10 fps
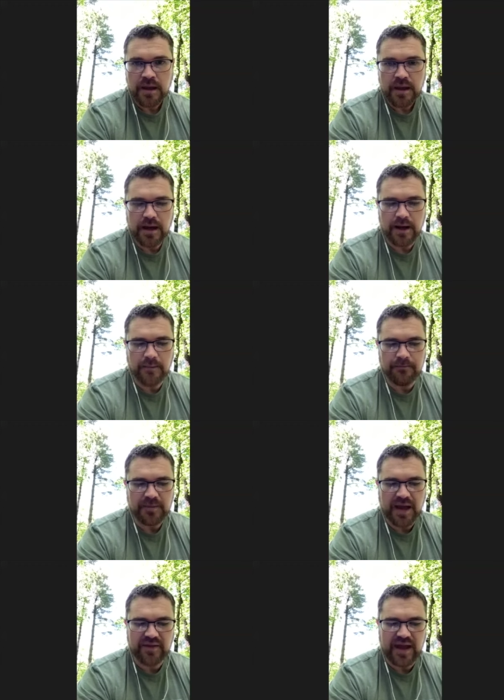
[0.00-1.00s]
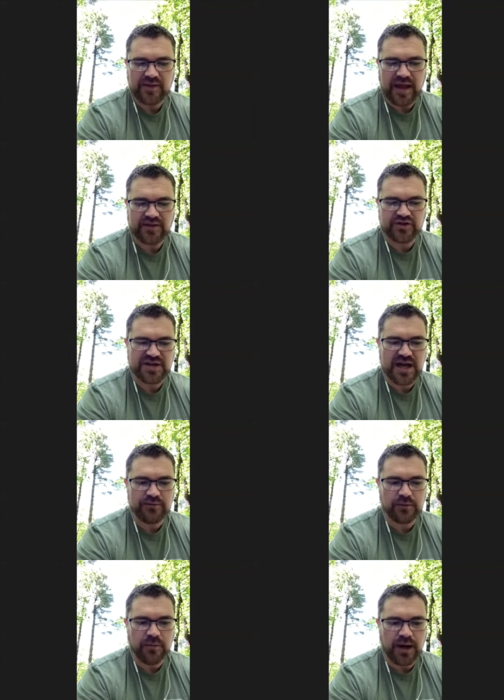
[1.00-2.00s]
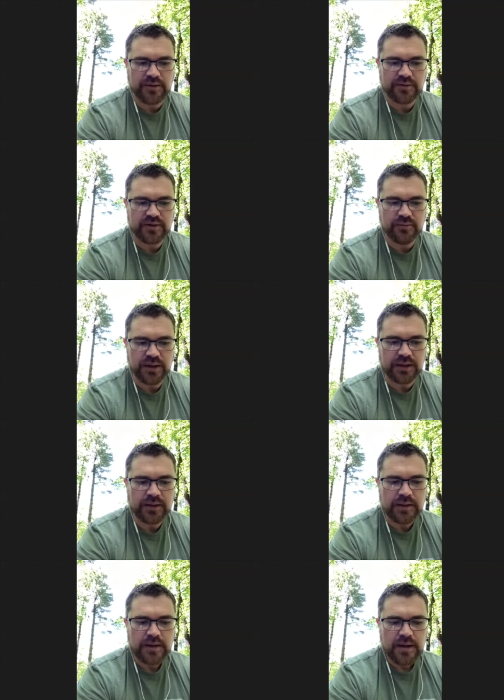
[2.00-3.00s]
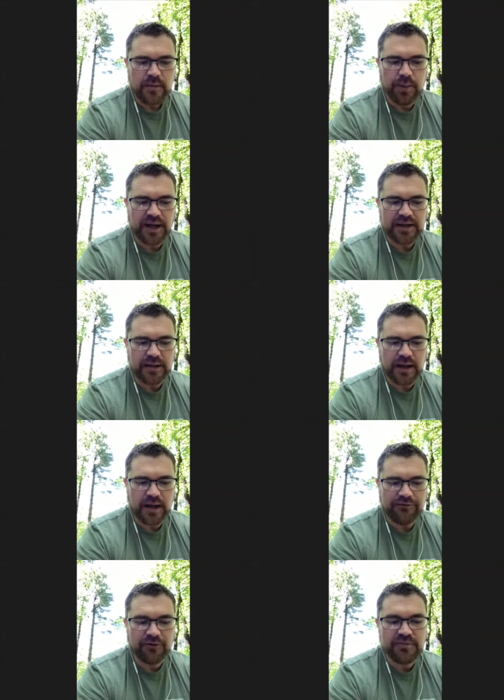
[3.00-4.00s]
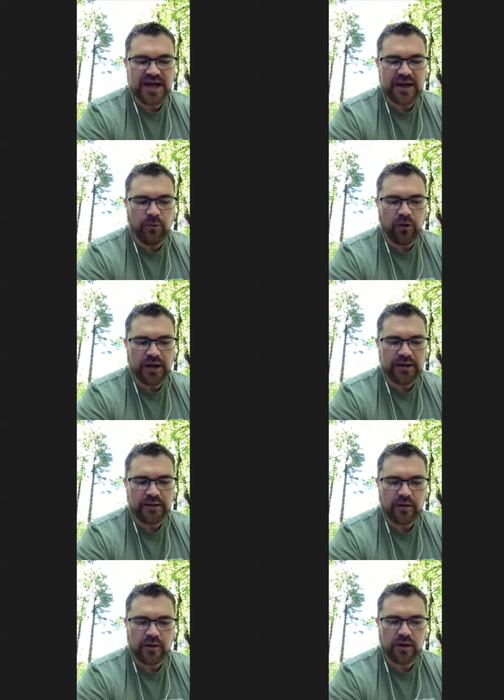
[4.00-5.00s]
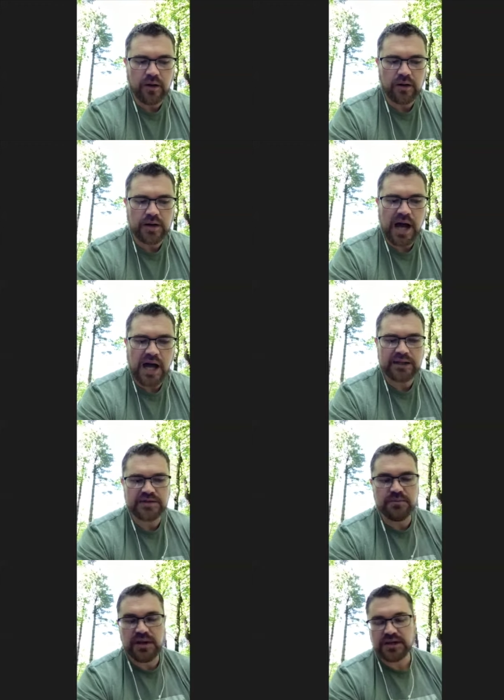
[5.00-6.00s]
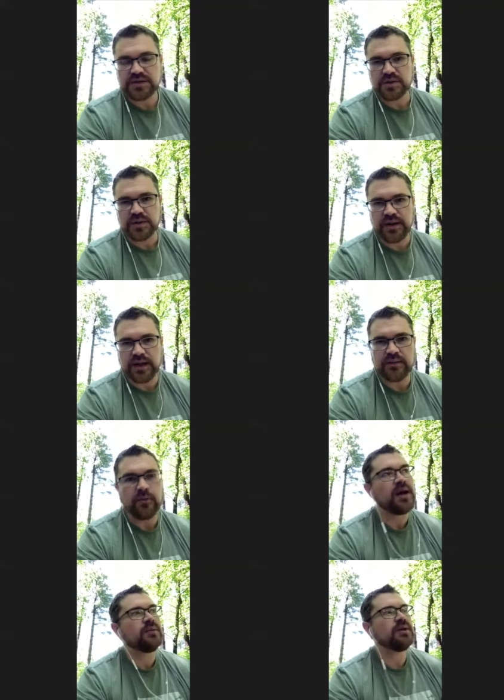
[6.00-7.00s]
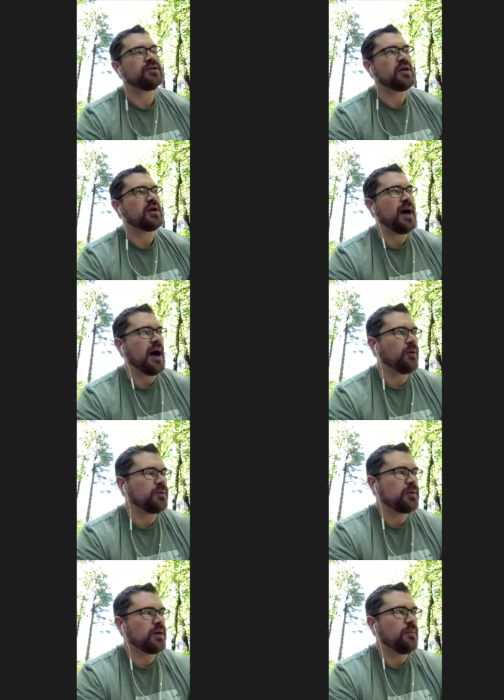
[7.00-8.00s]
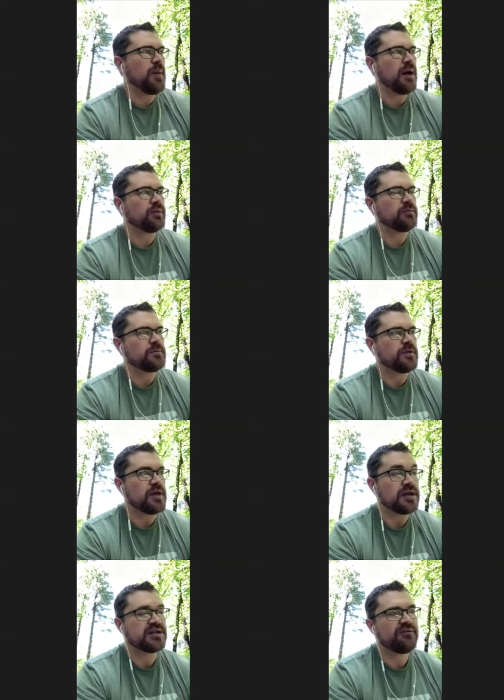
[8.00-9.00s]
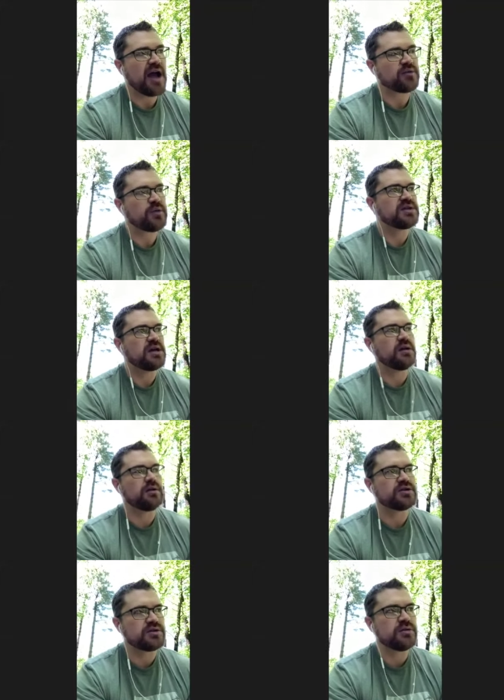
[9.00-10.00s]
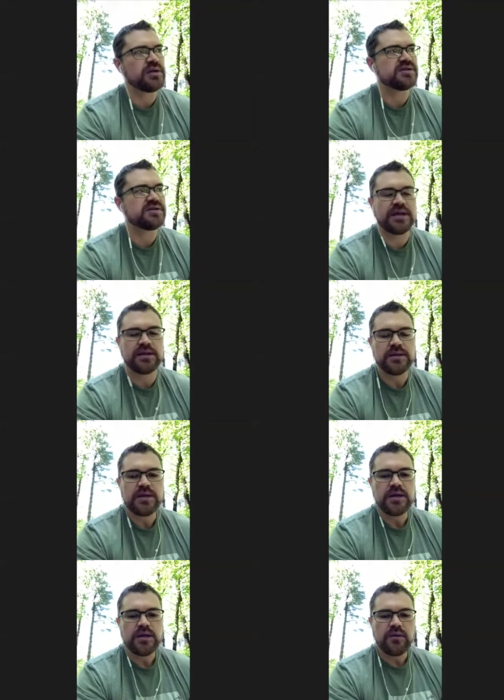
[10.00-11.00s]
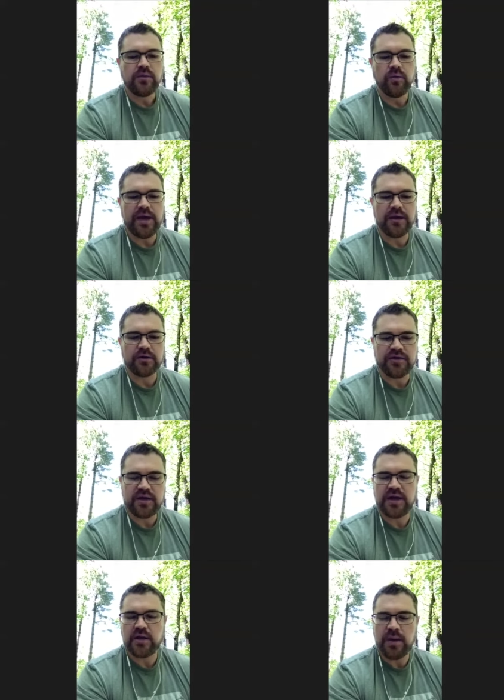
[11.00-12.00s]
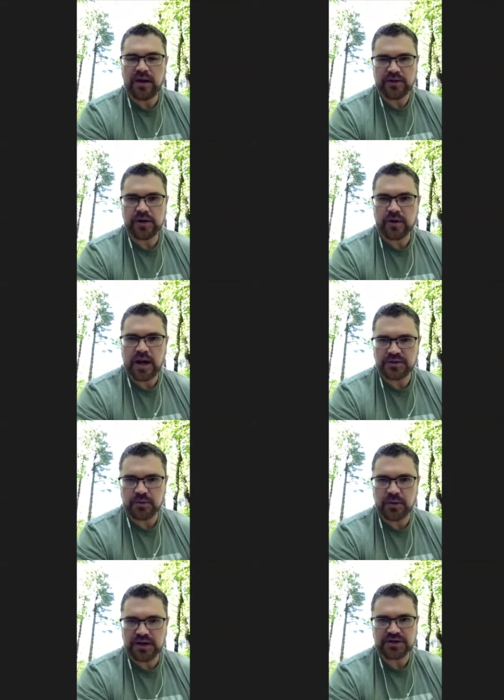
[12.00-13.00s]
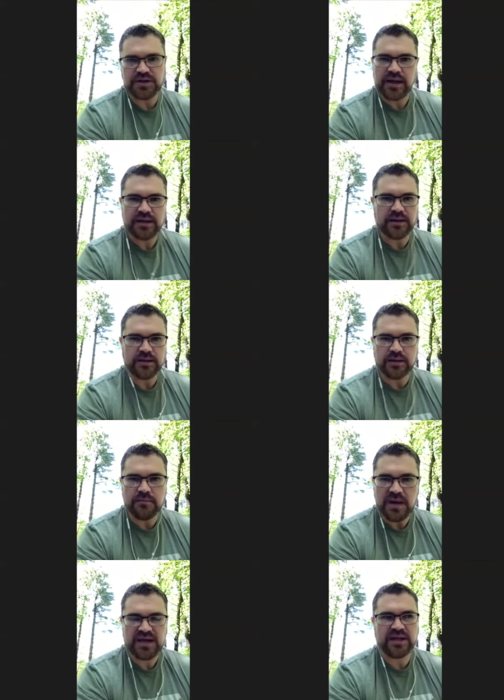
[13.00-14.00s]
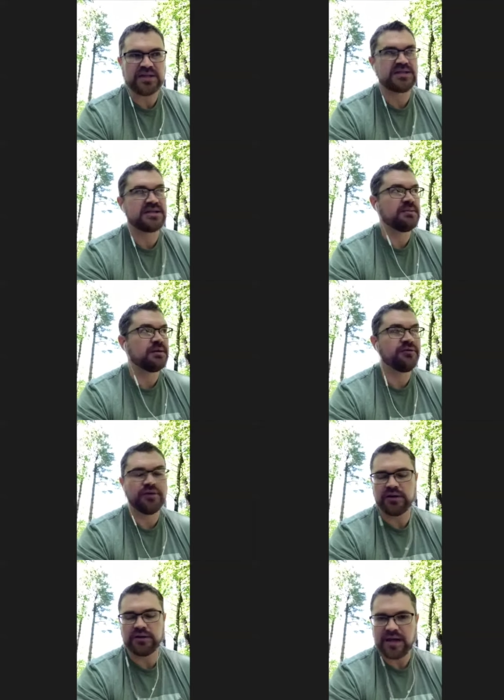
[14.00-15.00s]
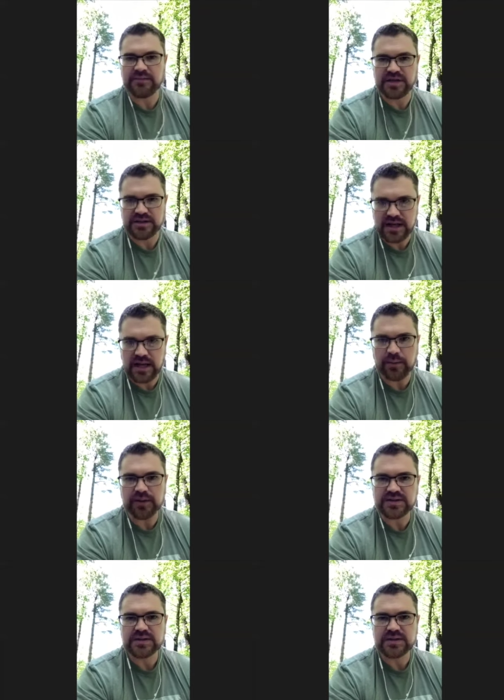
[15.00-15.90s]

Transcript: Um, and that that's just kind of a reminder to me. But uh, from day one, our, our college ministry and the way we think about about things. In fact, we tell our students that we are thinking about their graduation day the, the minute they step their foot on App State's campus.